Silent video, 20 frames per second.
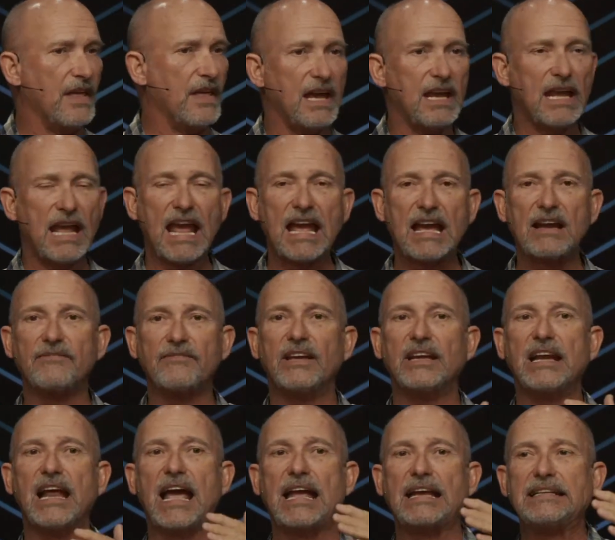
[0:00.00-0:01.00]
They have
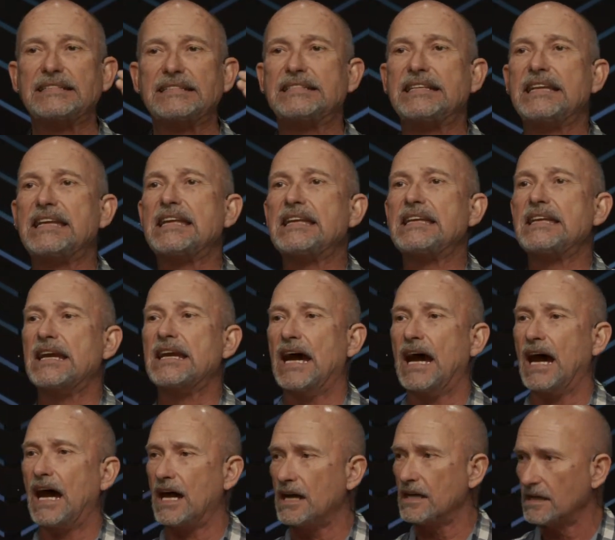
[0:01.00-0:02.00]
an
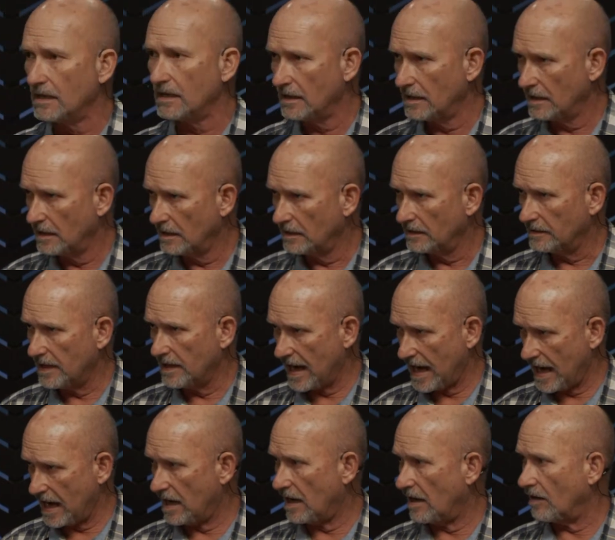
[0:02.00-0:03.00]
idea
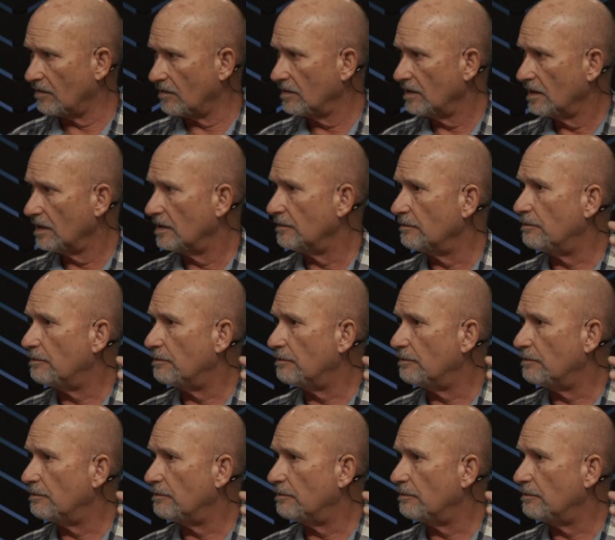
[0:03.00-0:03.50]
now,